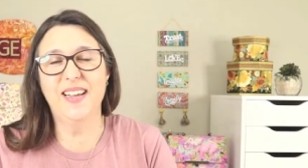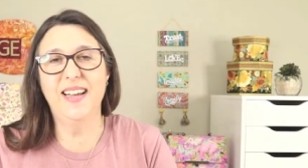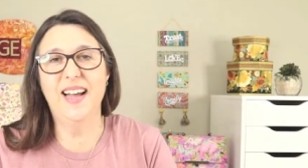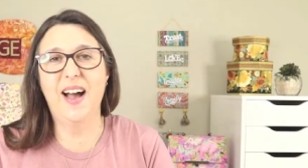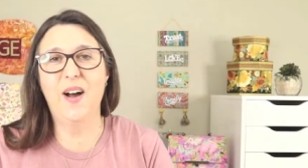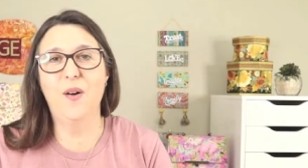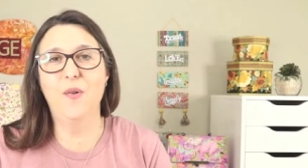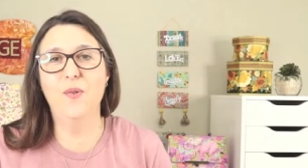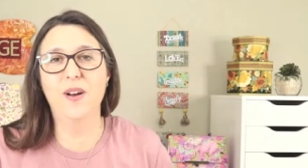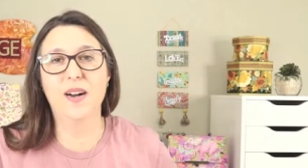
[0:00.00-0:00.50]

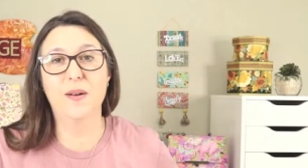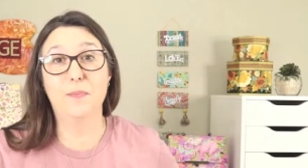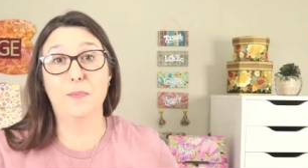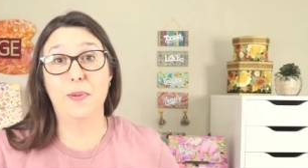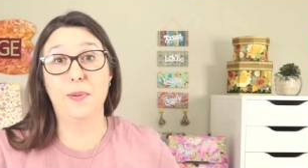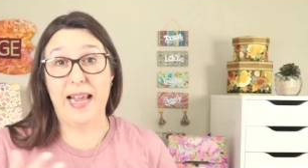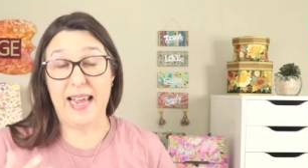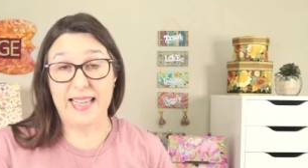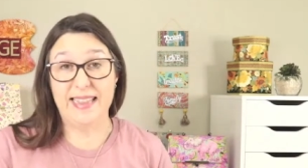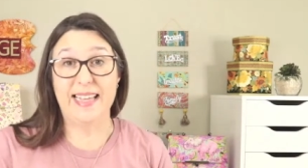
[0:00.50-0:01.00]
our
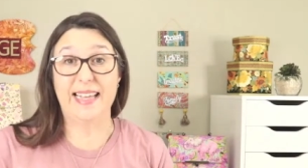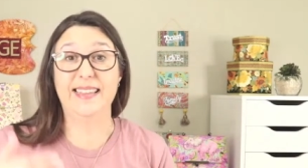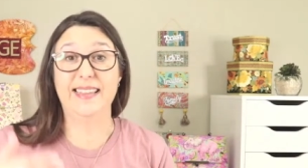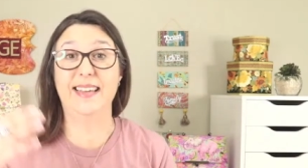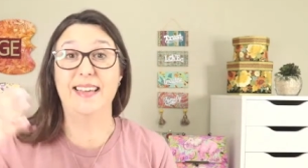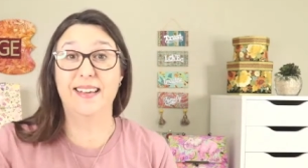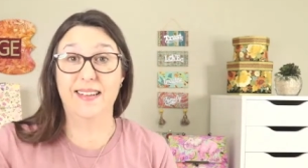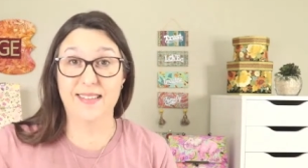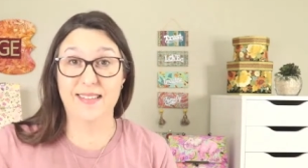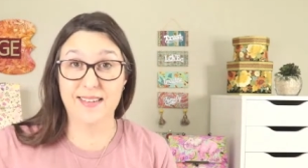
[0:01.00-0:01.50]
plan that
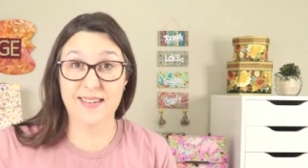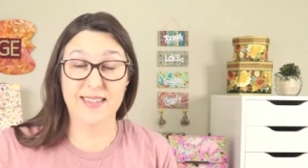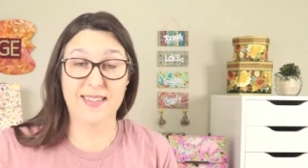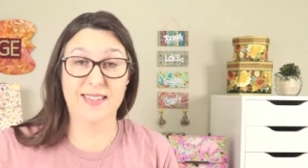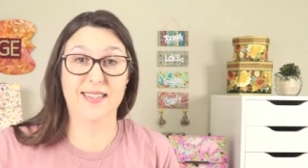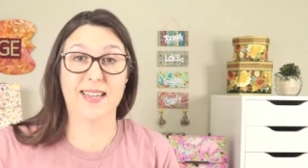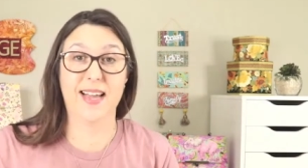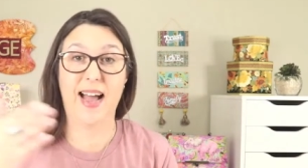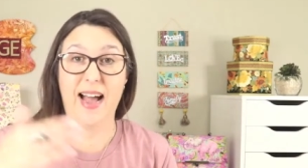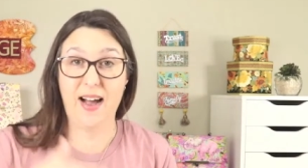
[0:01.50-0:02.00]

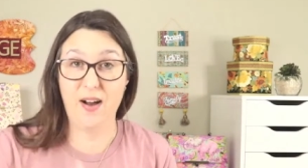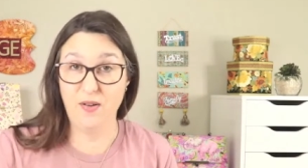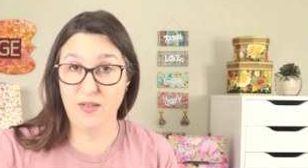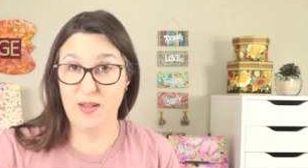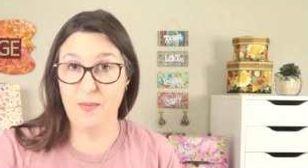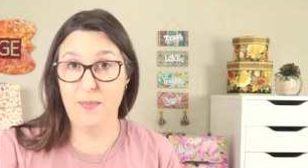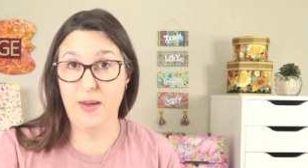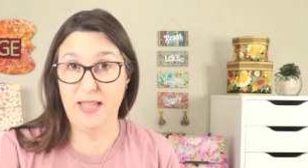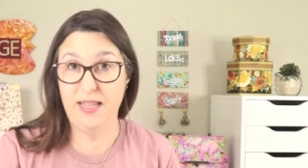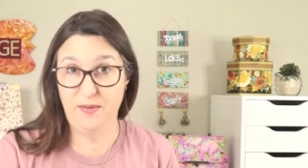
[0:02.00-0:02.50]
includes all
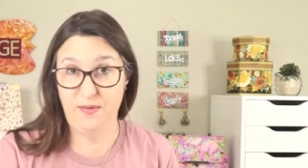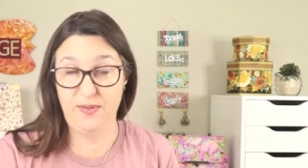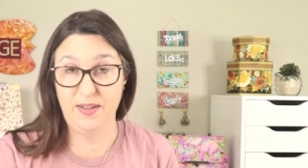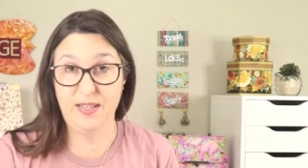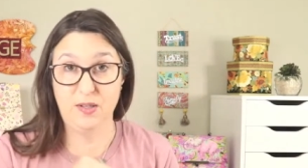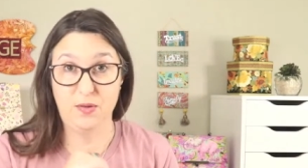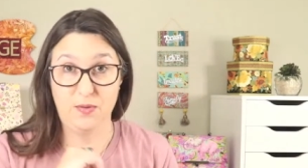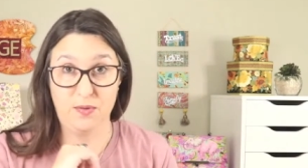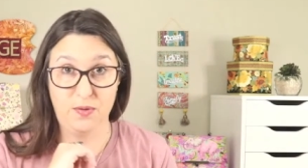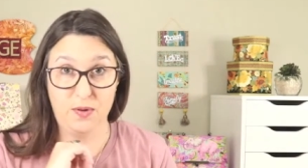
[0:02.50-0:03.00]
the
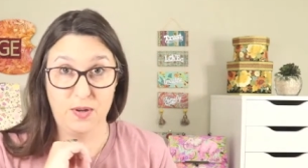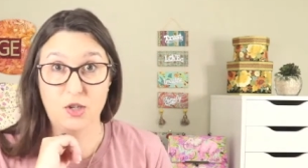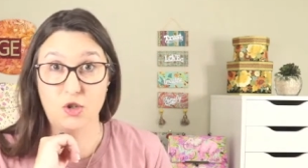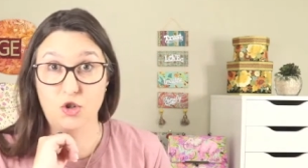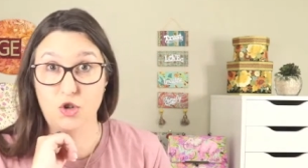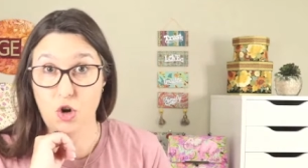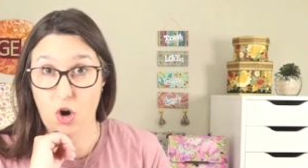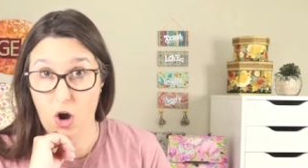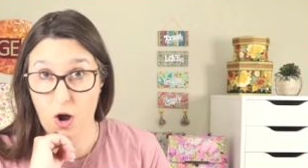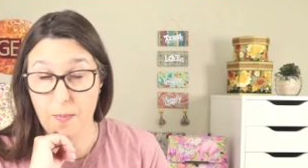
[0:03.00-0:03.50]
benefits for the
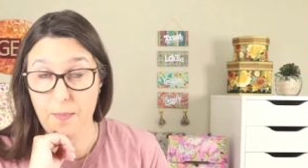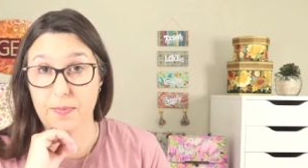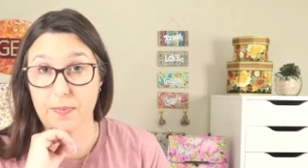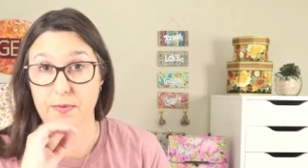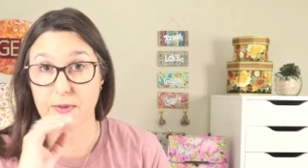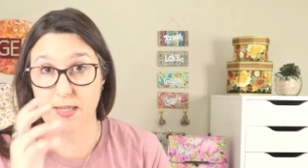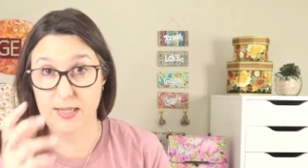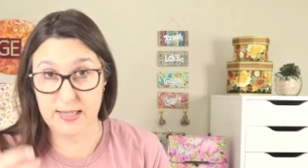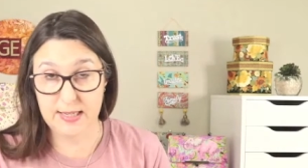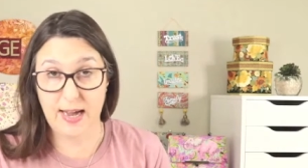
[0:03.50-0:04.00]
shop,
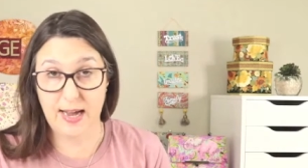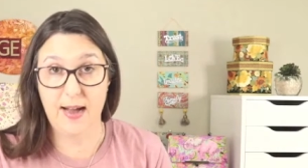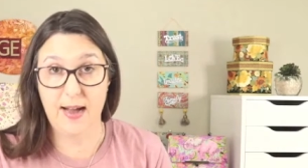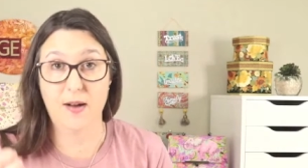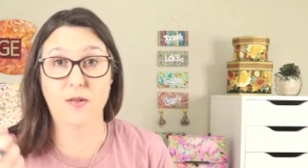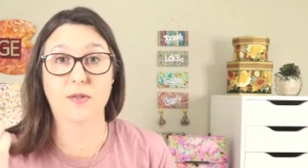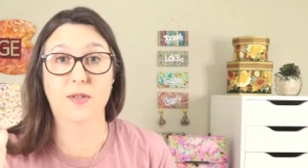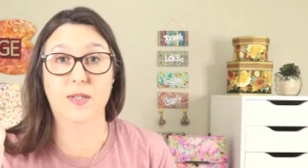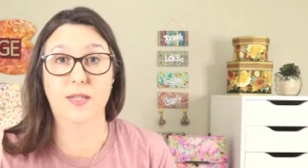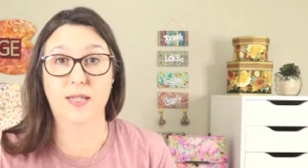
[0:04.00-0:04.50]

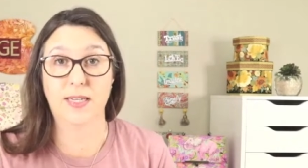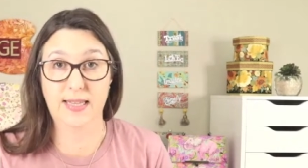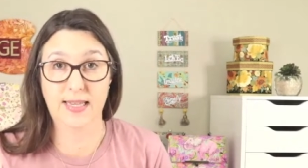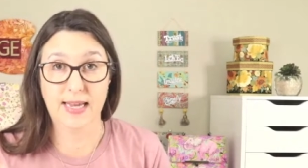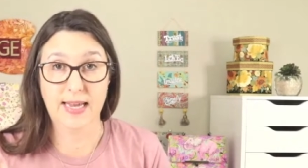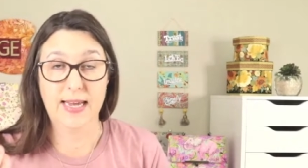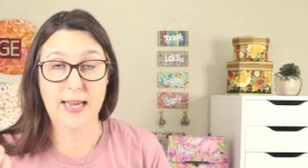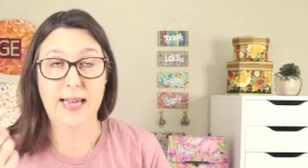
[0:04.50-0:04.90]
discounts and